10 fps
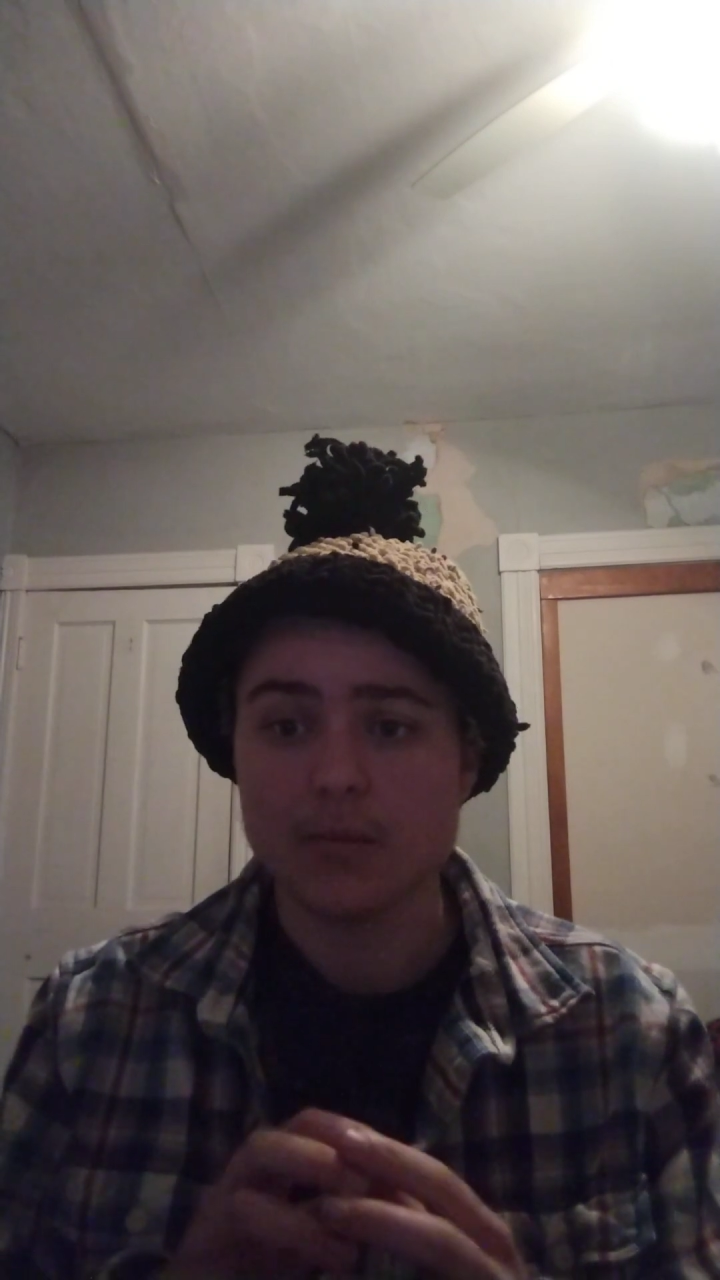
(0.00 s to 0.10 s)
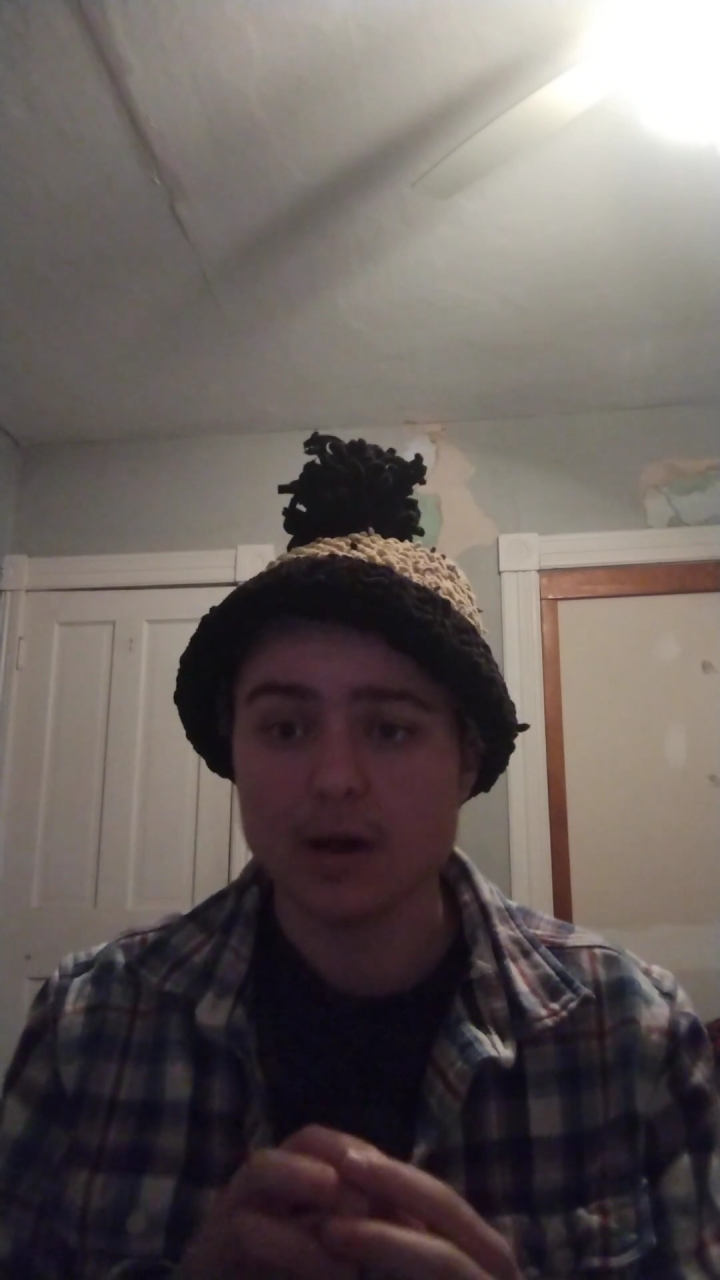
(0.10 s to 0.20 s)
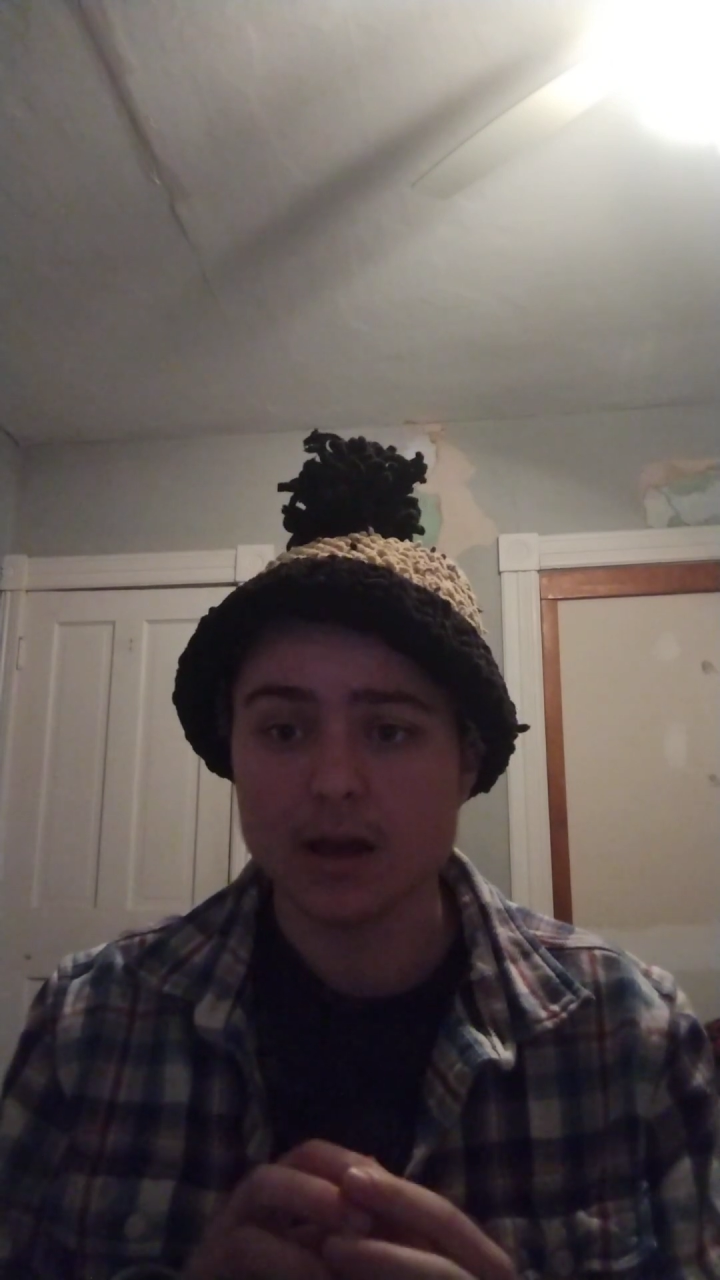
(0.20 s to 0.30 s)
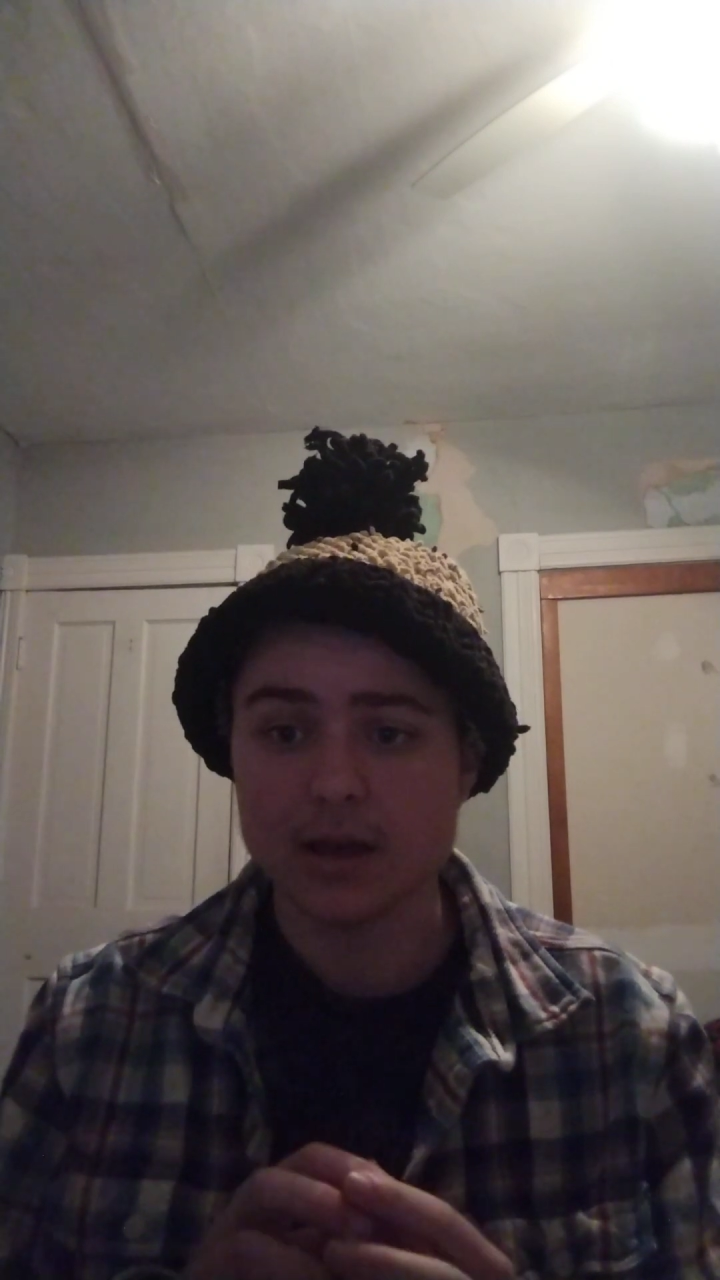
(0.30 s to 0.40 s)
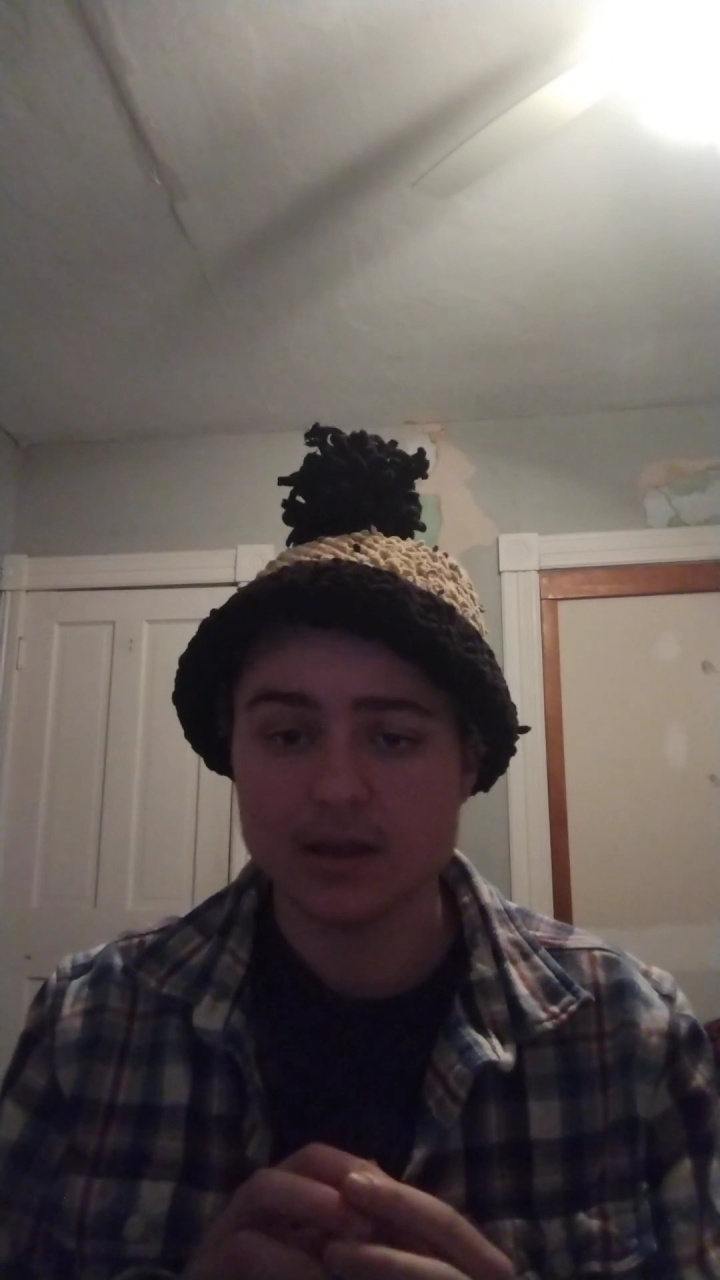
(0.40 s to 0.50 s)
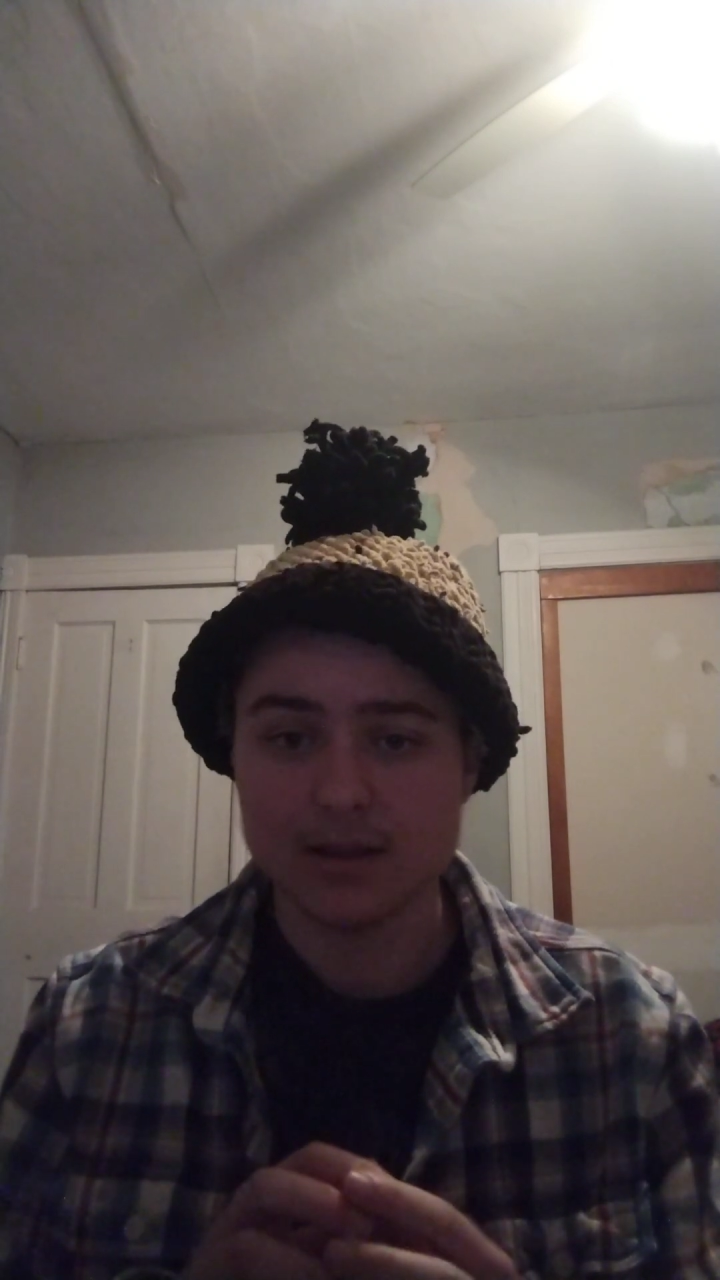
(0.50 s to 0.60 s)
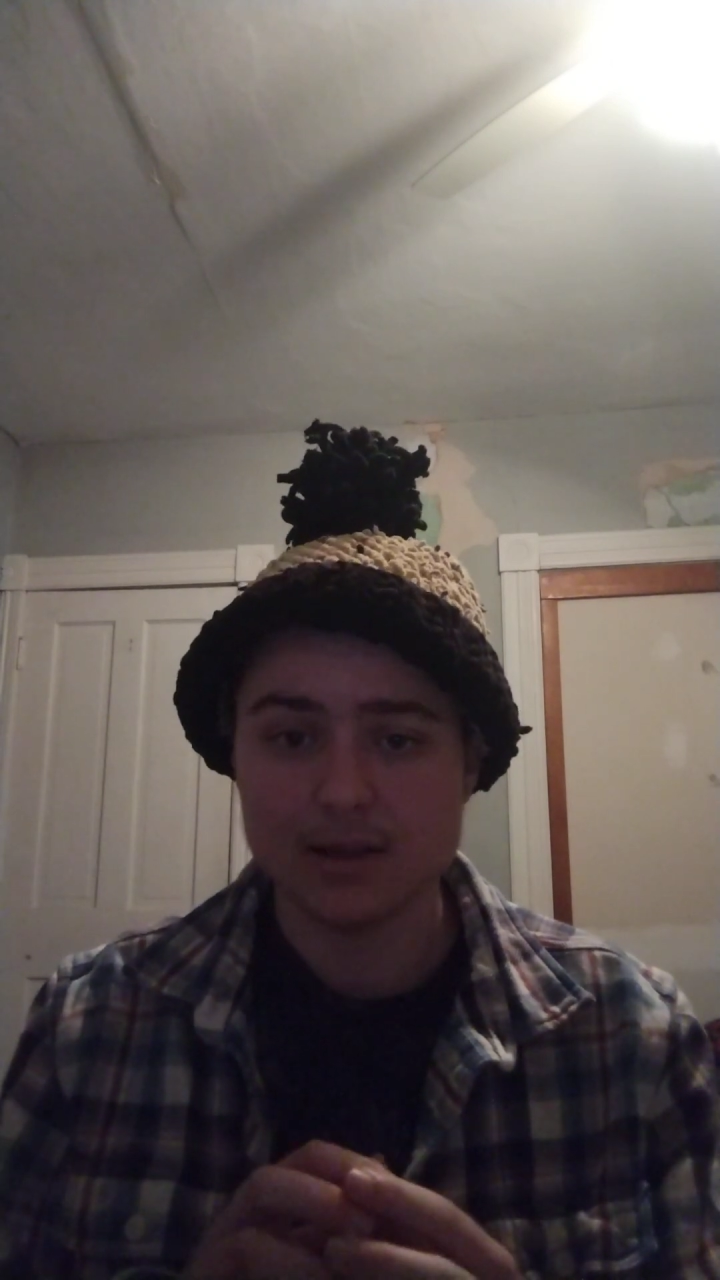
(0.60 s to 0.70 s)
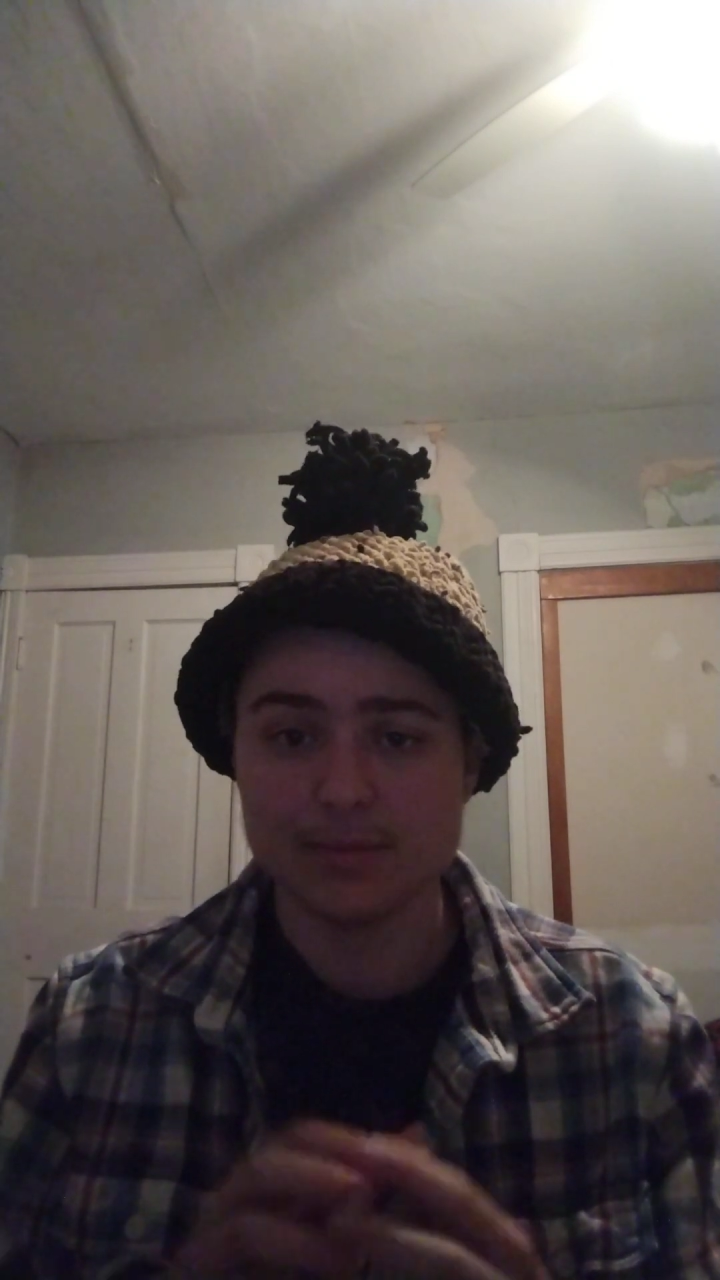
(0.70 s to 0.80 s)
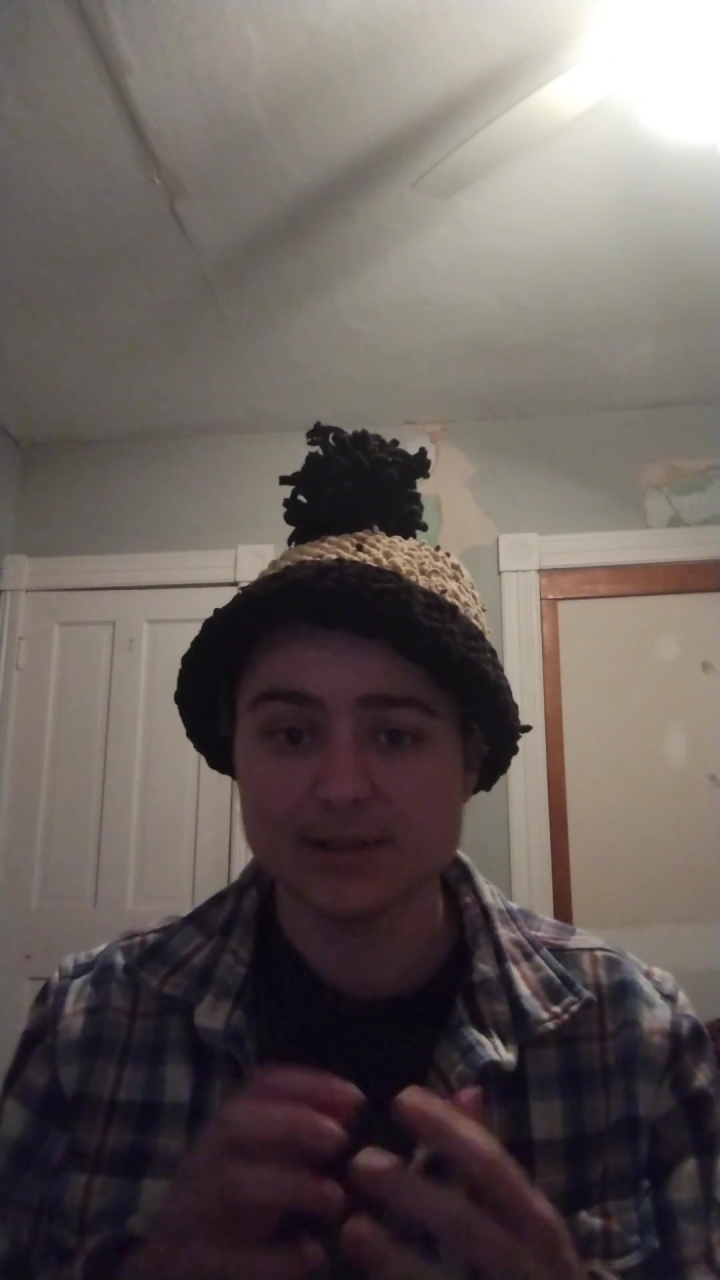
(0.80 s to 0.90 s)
by the